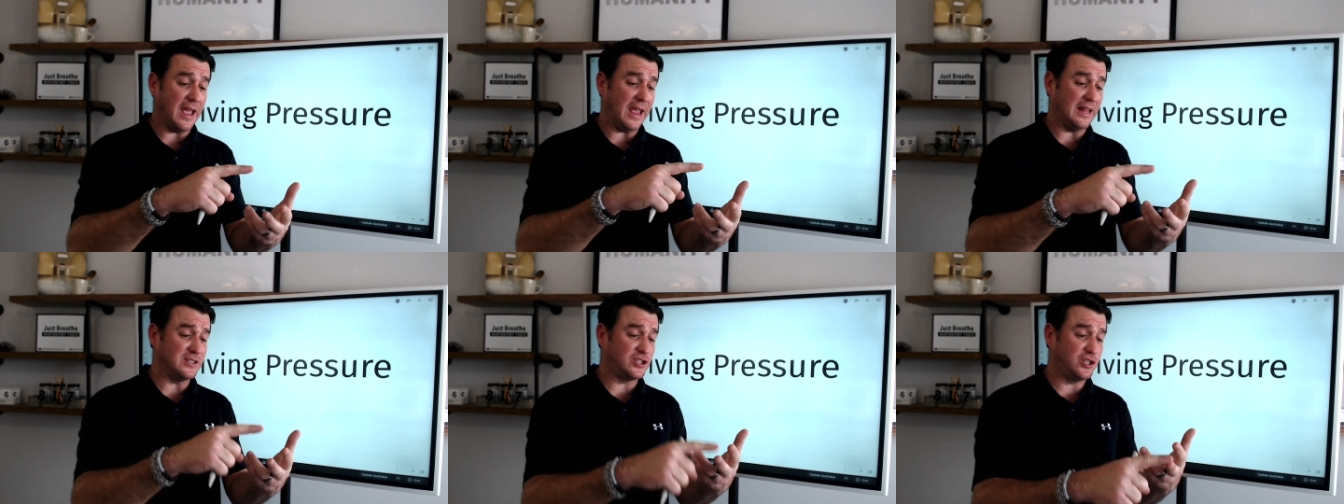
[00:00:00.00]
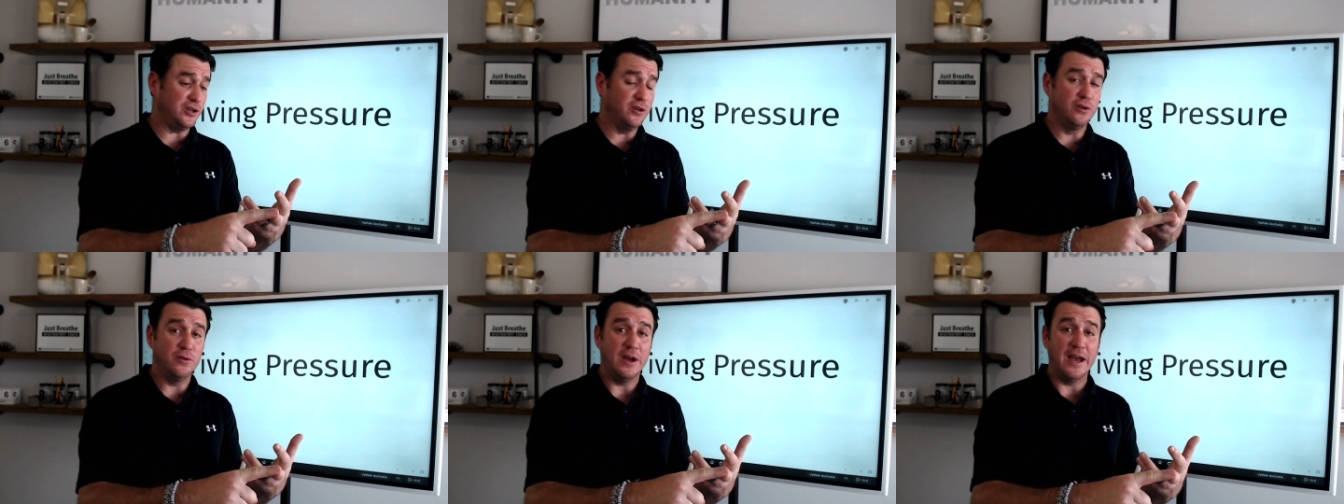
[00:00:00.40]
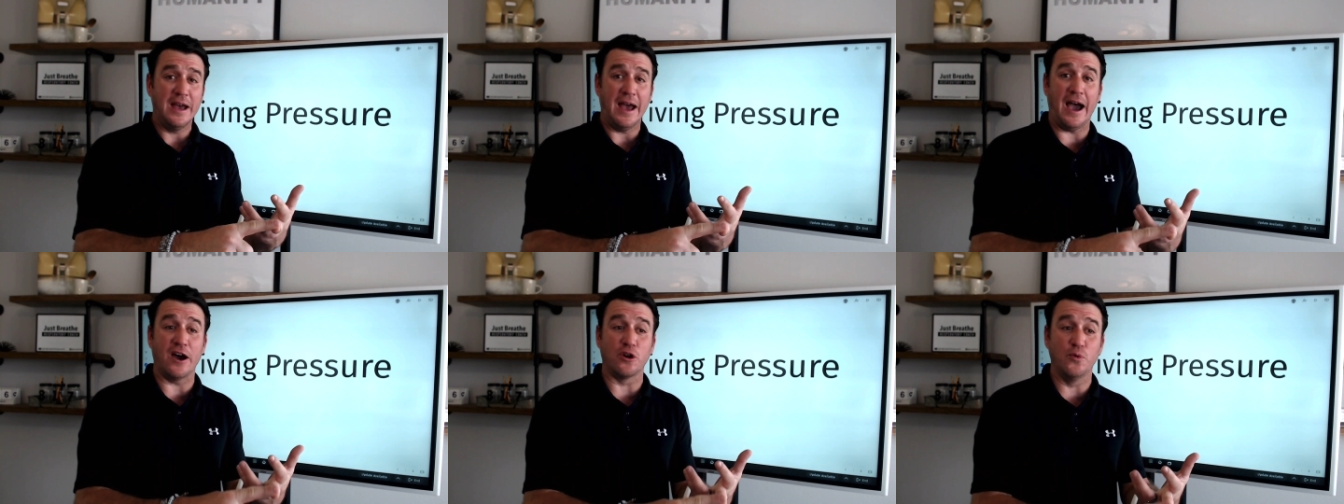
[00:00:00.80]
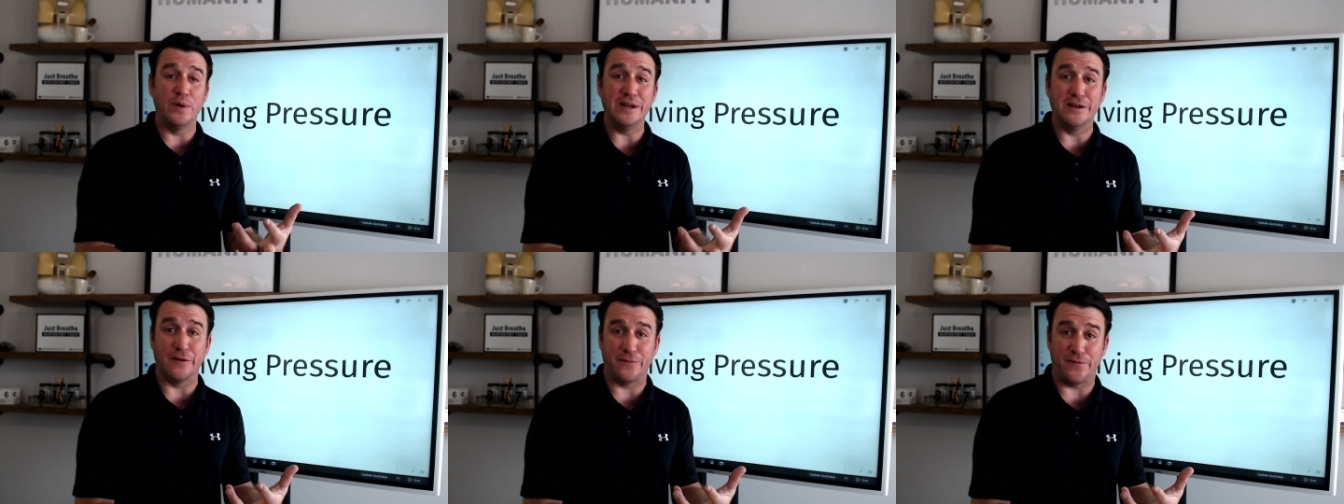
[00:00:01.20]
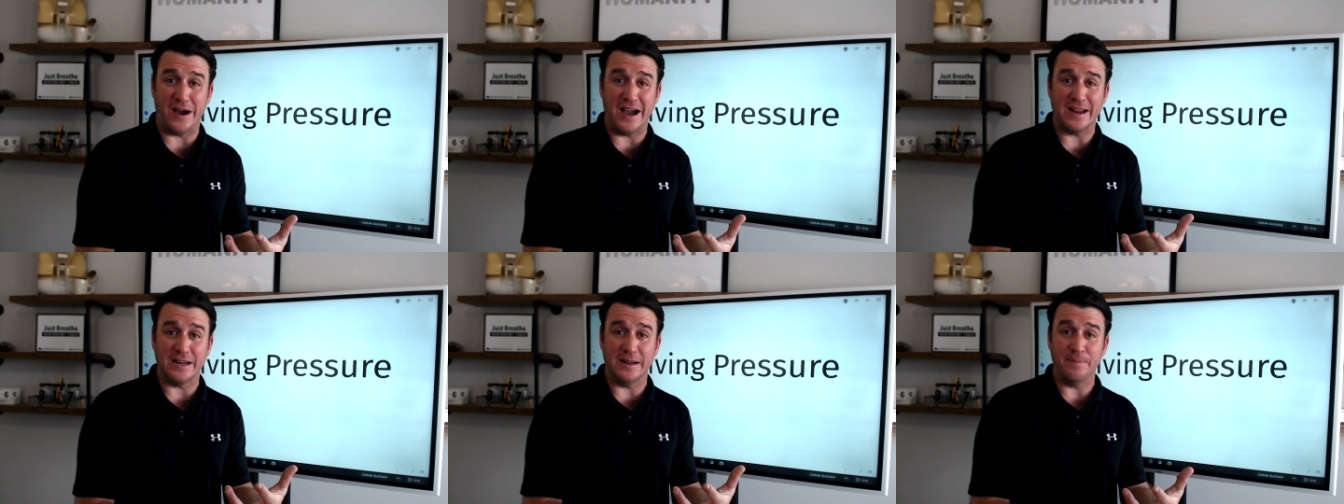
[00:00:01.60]
and two, how do we
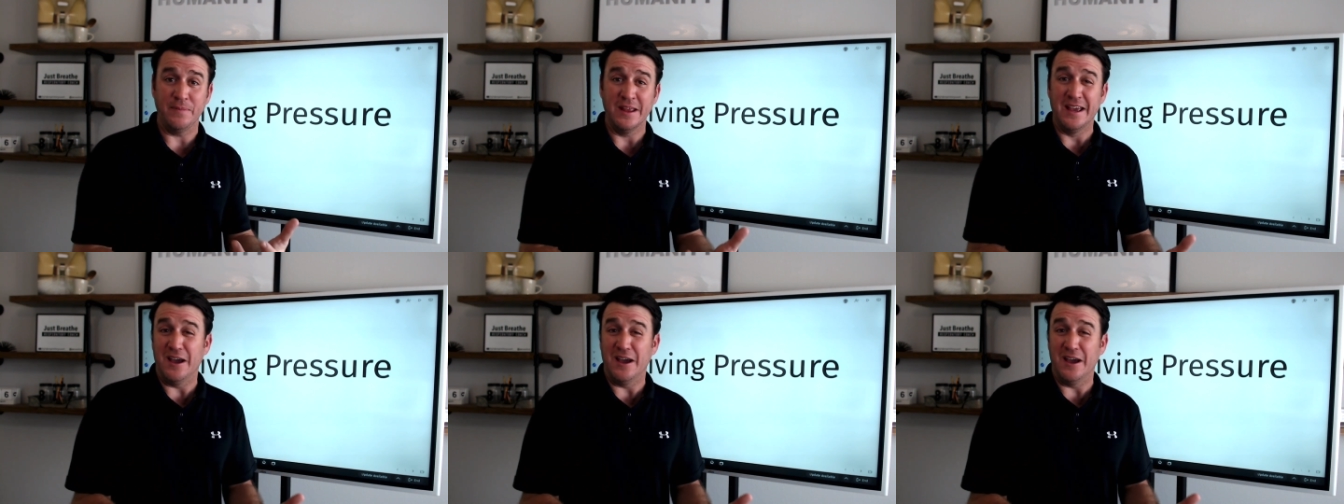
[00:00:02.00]
define it?